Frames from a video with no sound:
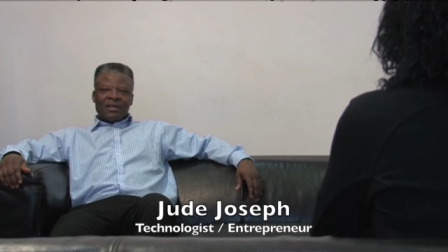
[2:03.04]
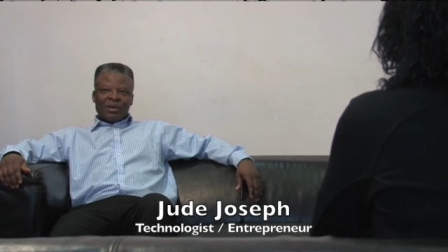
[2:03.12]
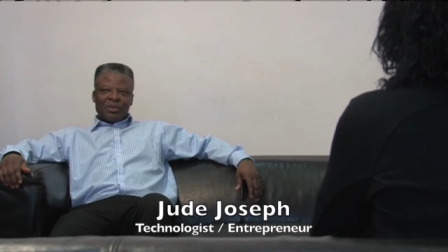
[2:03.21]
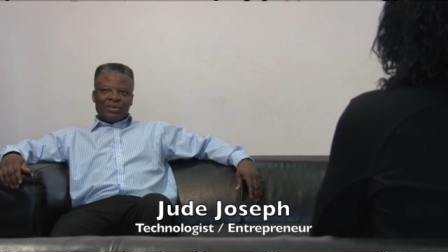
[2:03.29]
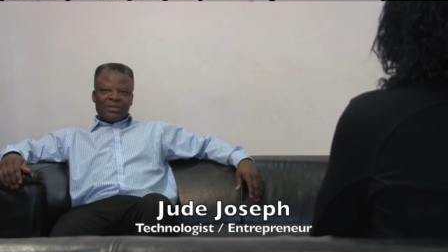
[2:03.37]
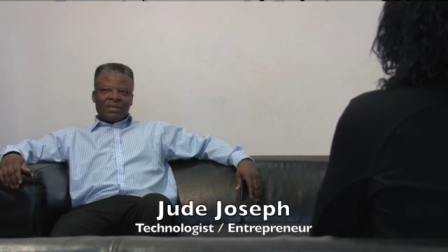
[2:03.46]
I
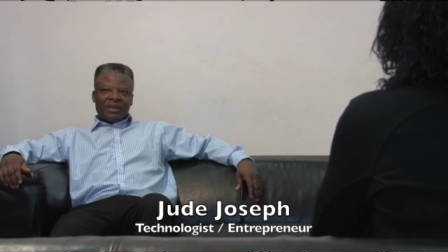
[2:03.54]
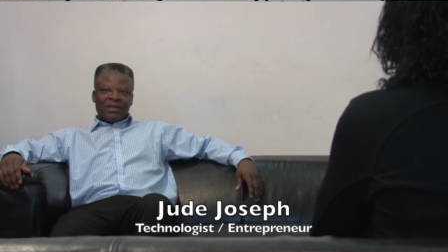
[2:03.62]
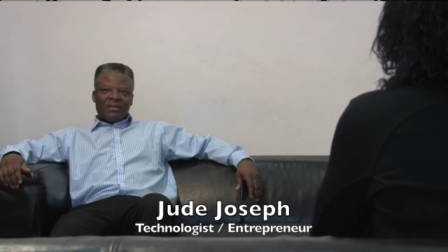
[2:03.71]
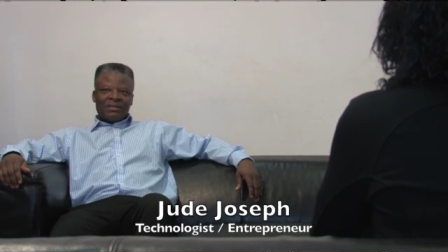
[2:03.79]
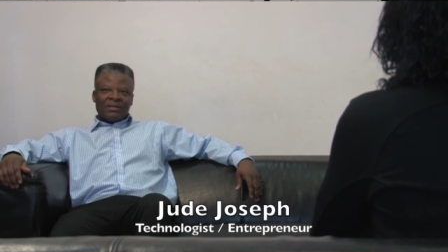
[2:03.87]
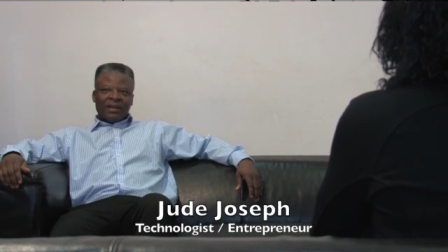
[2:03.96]
would say
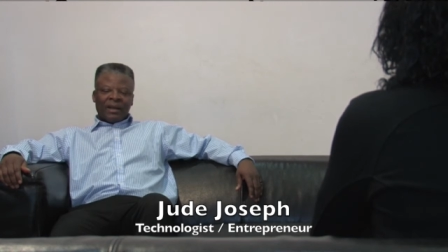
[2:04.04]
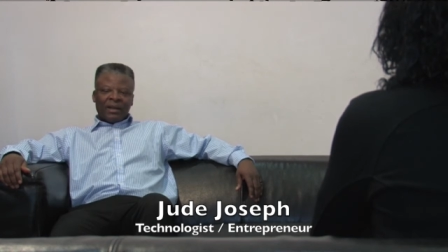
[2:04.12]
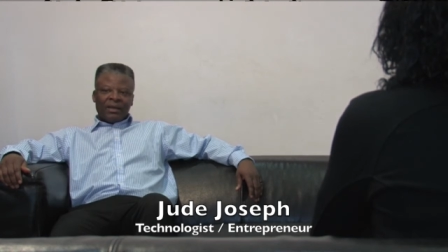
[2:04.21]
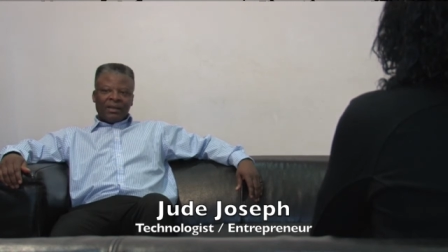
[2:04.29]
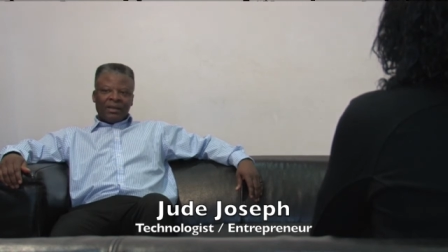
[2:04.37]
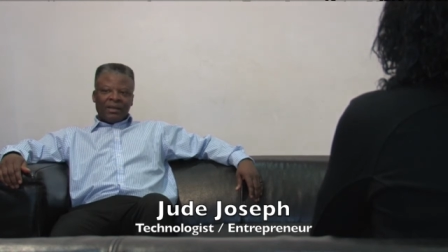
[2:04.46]
is
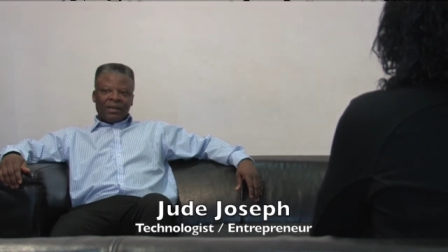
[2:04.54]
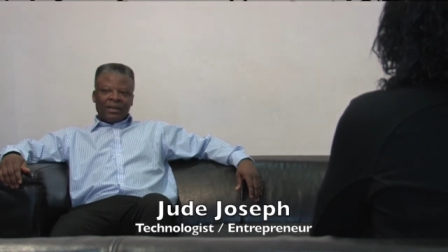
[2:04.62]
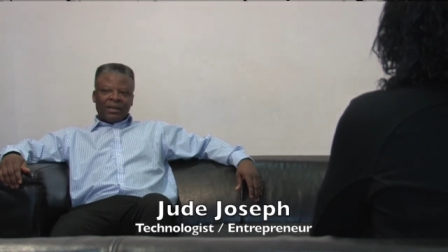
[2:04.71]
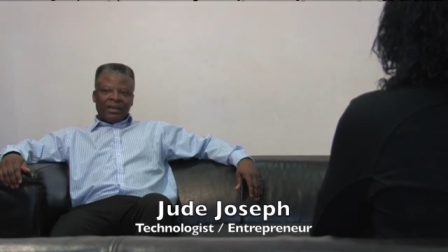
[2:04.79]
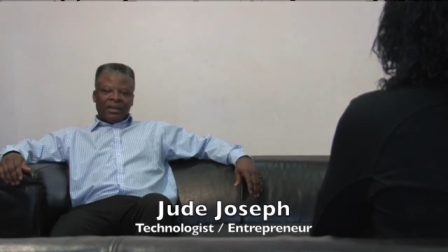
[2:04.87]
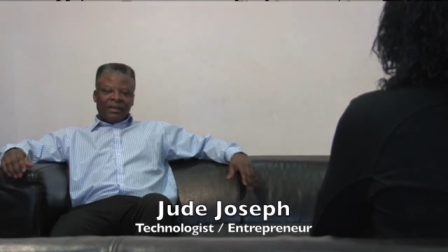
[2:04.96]
that
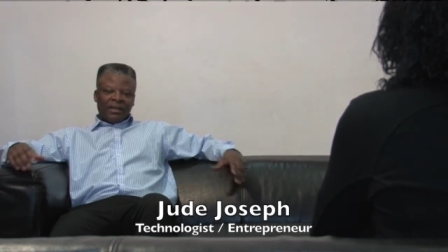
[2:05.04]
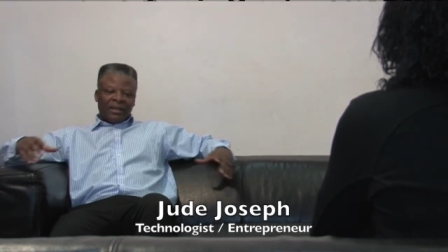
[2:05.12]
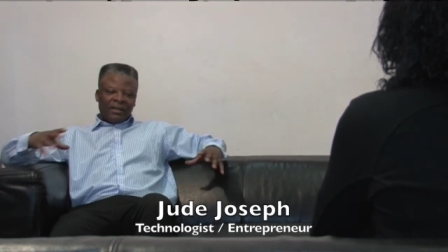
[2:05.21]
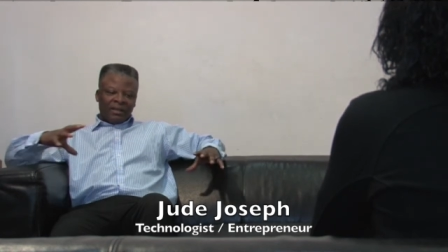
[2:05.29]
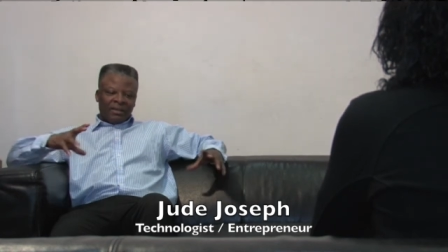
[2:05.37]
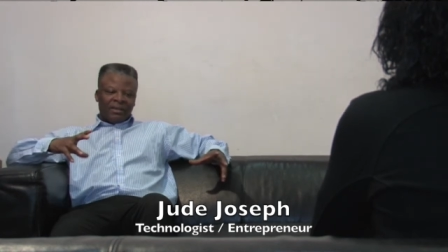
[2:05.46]
in
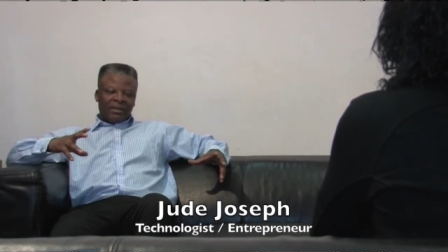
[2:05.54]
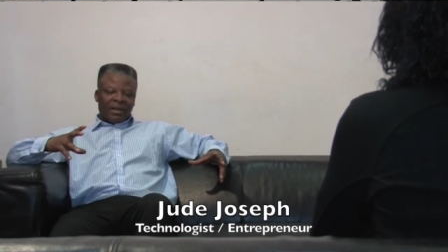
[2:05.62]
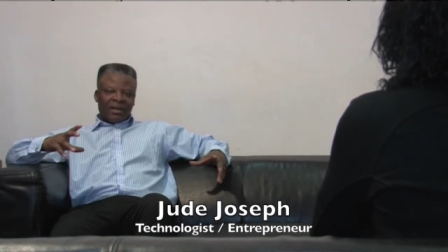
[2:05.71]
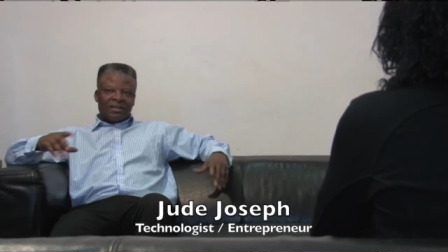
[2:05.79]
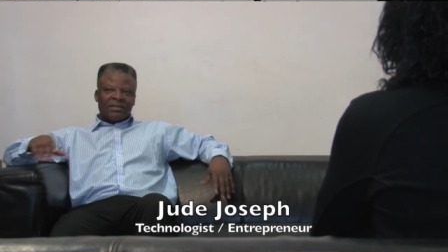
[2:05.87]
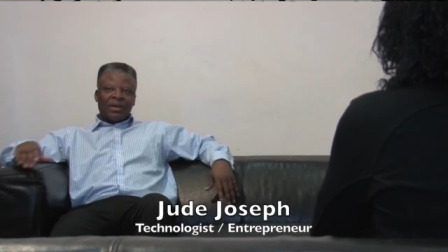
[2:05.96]
anything
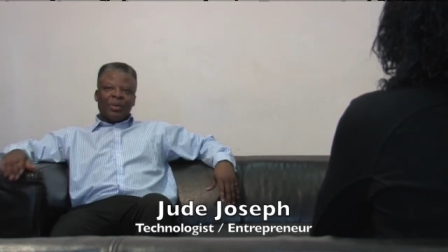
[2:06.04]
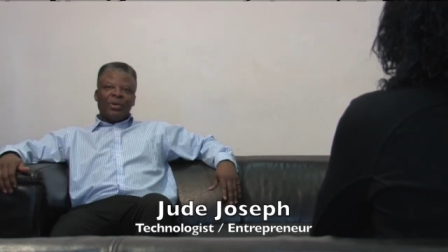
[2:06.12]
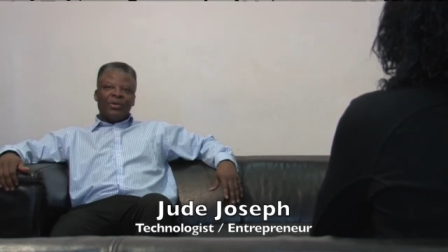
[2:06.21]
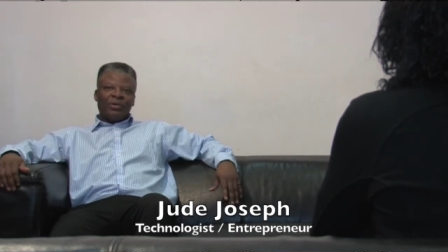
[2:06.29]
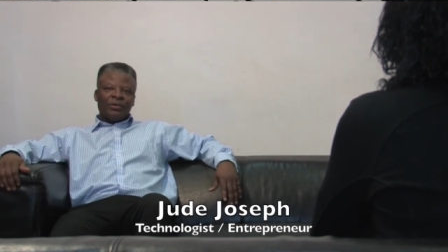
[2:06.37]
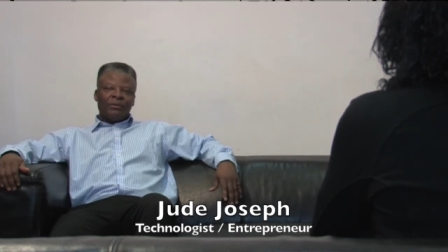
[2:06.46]
that is
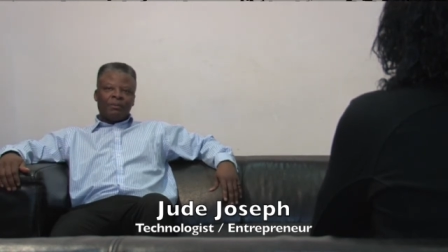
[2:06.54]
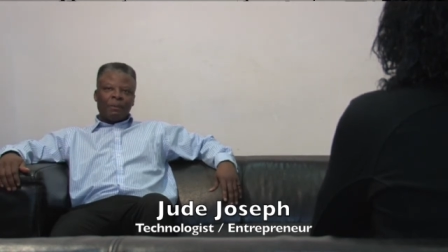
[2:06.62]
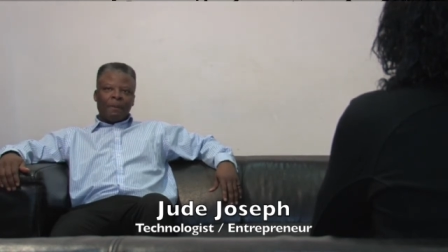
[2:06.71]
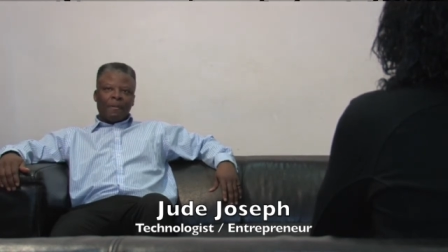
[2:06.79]
going on,